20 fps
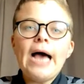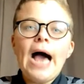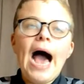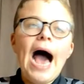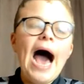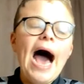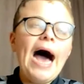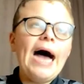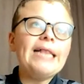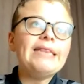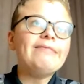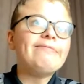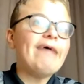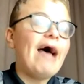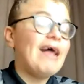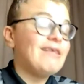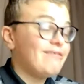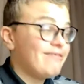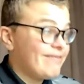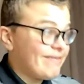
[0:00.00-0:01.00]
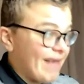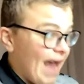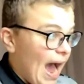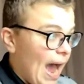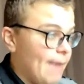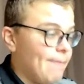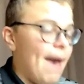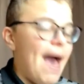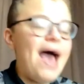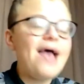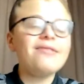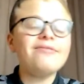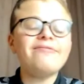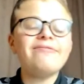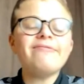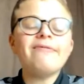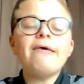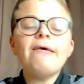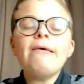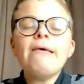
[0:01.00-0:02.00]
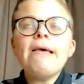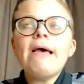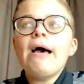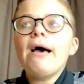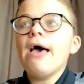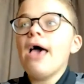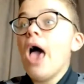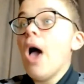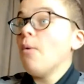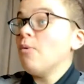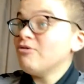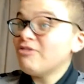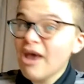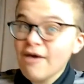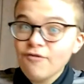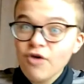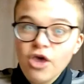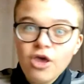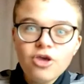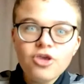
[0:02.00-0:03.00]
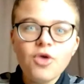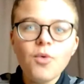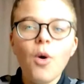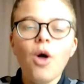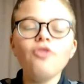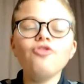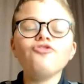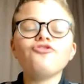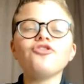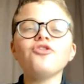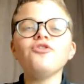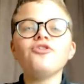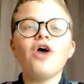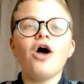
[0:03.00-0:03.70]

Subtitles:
and Sky Bet, whichever you want to.